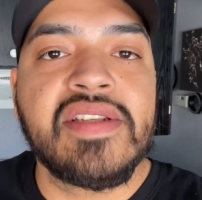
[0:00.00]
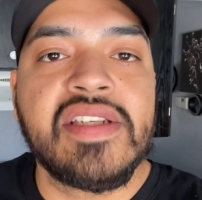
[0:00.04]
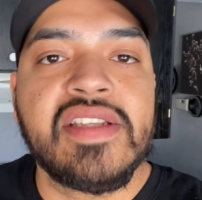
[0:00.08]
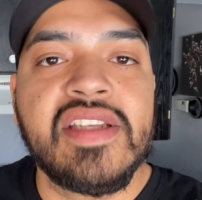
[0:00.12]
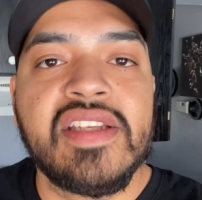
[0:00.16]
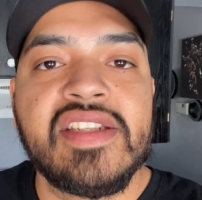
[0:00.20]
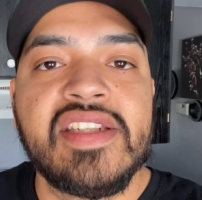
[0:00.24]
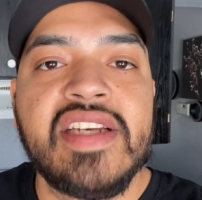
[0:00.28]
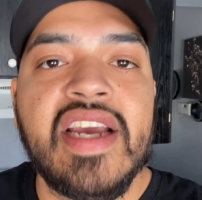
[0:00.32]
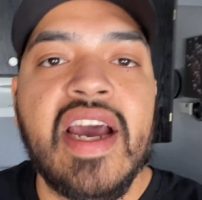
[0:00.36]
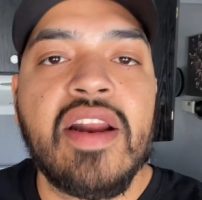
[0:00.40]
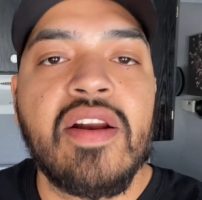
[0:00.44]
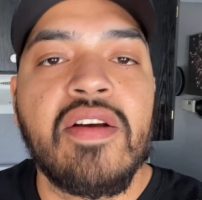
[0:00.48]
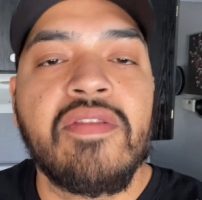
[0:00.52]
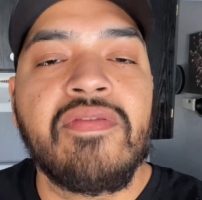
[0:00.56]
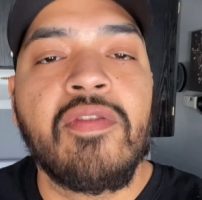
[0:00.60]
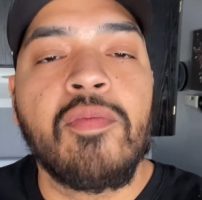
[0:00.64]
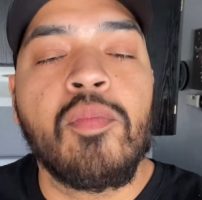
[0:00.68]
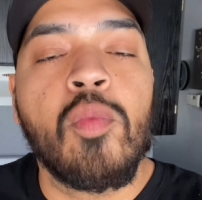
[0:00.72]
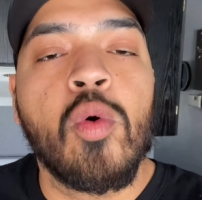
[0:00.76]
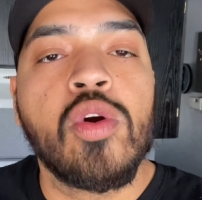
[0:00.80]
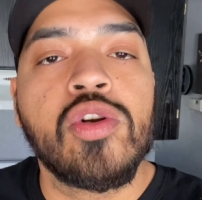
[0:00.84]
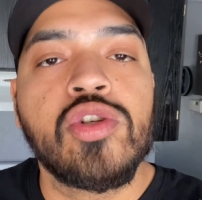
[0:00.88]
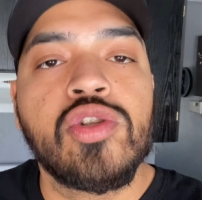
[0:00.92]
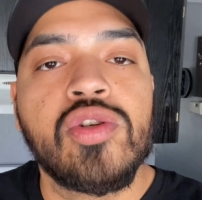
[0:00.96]
to the channel for
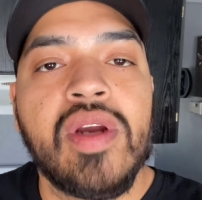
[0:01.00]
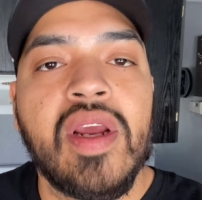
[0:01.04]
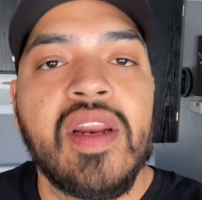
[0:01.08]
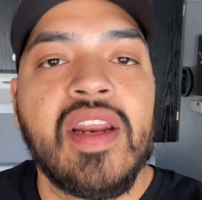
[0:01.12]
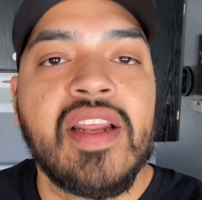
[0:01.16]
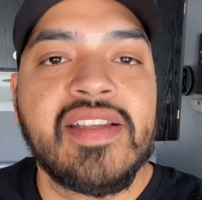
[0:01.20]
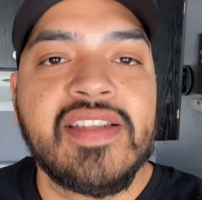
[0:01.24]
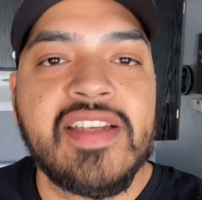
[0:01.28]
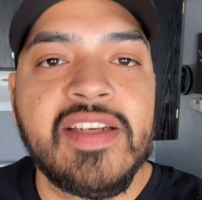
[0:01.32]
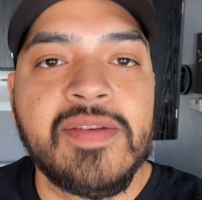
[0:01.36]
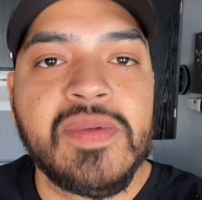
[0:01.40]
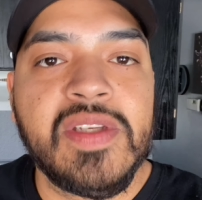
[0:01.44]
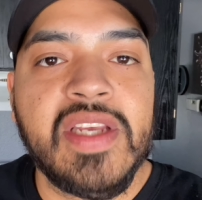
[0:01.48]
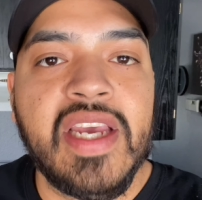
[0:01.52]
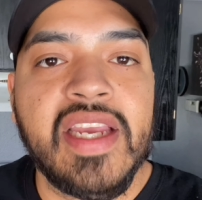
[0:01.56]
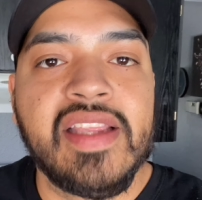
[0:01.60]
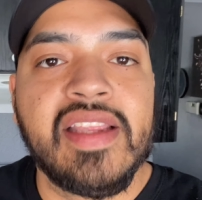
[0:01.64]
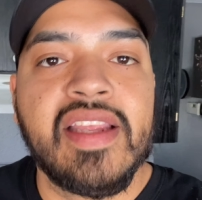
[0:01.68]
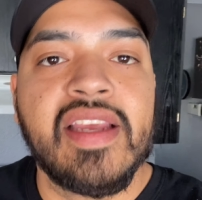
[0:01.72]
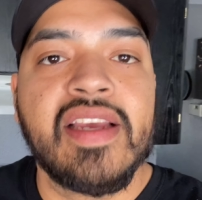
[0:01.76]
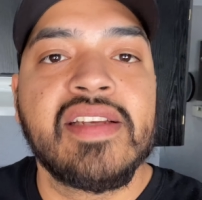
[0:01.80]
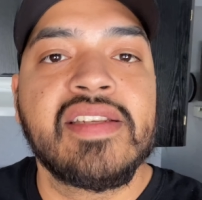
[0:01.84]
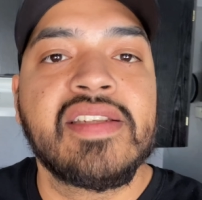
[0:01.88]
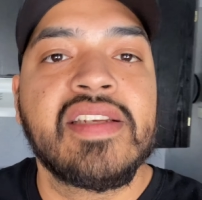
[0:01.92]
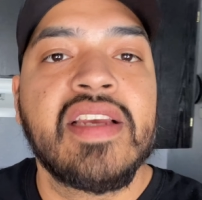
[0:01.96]
more training tips like
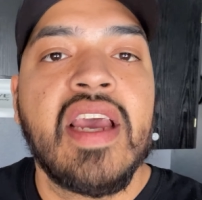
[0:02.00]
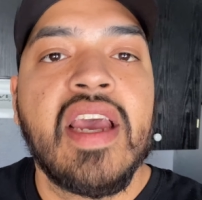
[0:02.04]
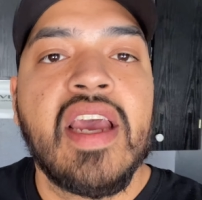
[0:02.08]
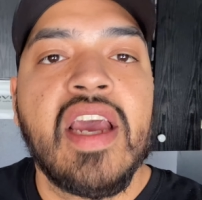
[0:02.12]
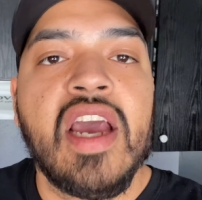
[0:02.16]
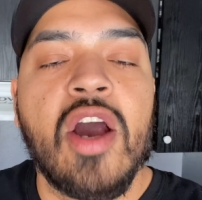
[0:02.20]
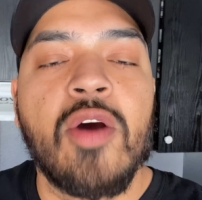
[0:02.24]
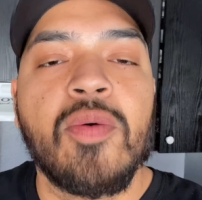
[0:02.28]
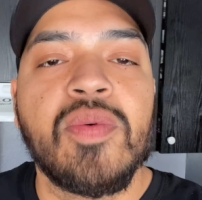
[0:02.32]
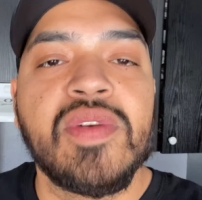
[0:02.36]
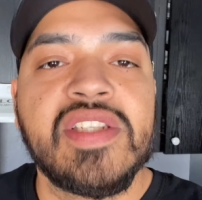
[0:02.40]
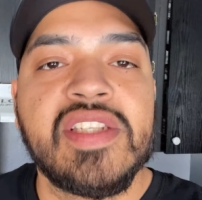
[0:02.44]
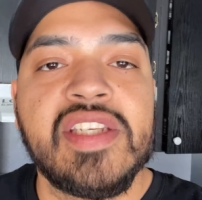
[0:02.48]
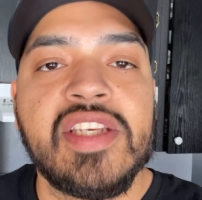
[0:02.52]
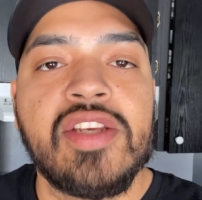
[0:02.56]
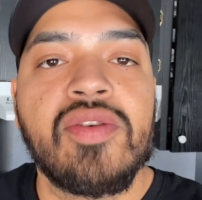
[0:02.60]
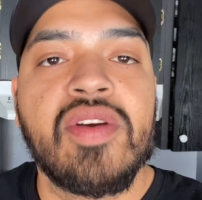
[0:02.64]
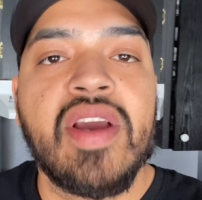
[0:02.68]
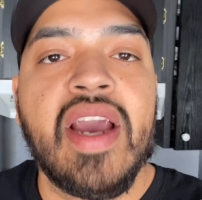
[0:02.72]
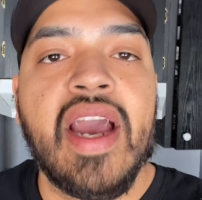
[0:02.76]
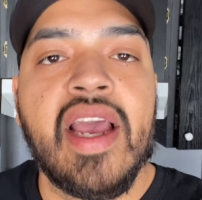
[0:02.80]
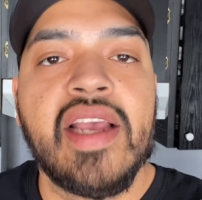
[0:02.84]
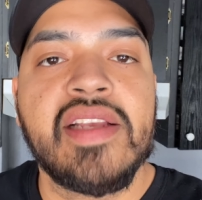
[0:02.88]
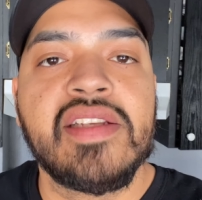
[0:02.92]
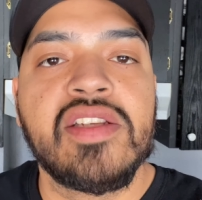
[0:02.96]
this. I will see you
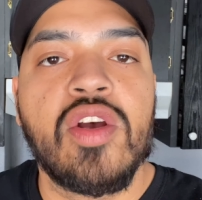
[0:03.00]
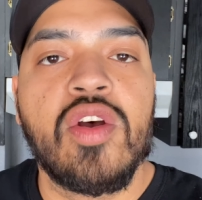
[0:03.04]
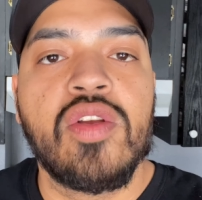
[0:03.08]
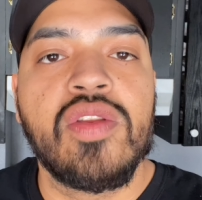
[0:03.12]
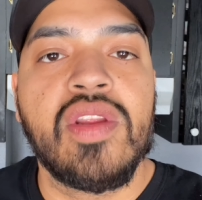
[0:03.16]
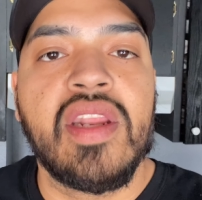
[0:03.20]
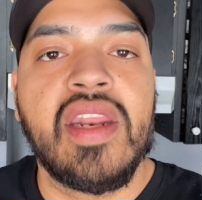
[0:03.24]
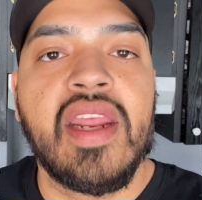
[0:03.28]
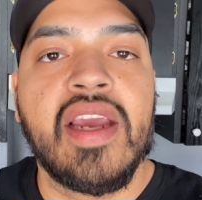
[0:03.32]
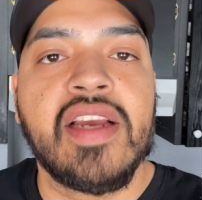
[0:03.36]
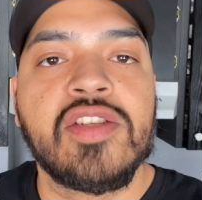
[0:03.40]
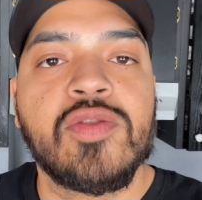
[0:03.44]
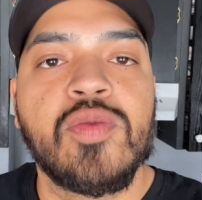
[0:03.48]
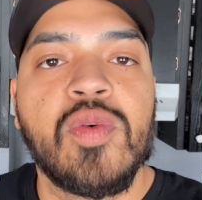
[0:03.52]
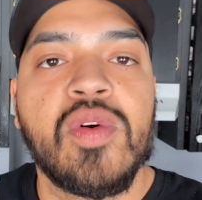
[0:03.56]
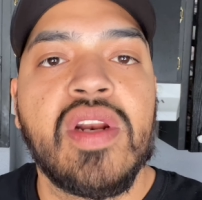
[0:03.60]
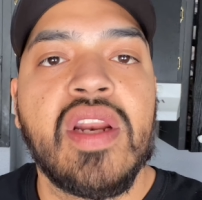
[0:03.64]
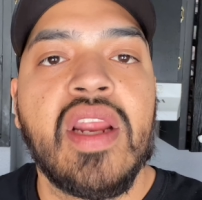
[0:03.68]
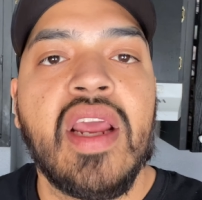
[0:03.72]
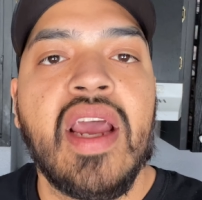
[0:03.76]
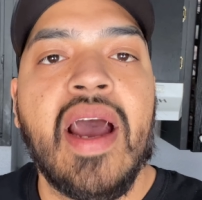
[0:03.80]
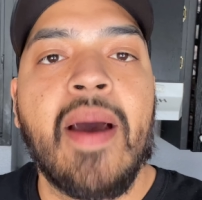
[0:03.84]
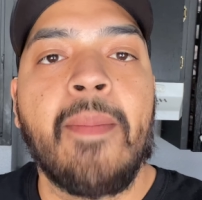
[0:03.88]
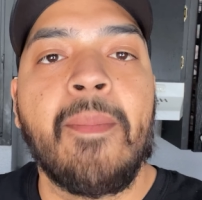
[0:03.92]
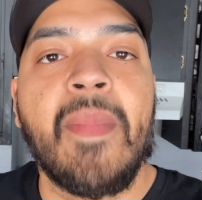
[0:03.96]
guys on the next one.
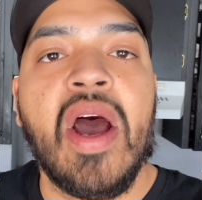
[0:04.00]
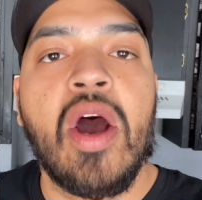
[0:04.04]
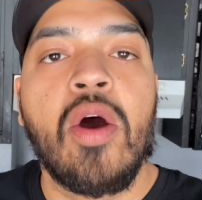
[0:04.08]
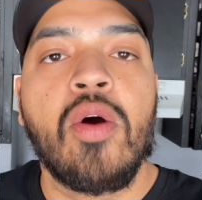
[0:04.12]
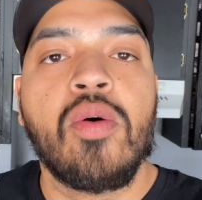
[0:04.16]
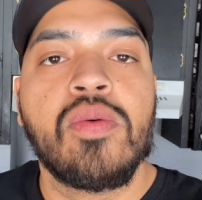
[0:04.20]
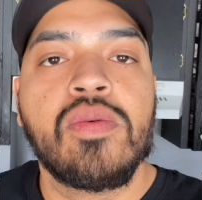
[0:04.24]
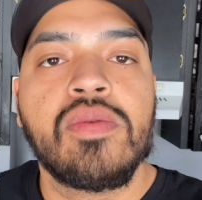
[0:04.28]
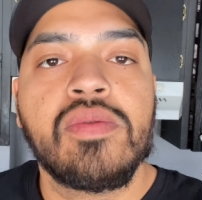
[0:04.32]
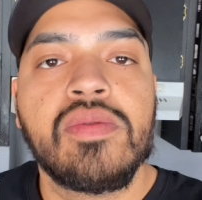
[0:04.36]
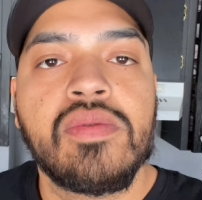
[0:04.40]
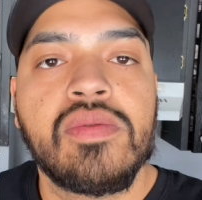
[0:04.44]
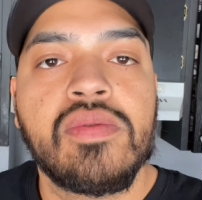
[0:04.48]
I'm out.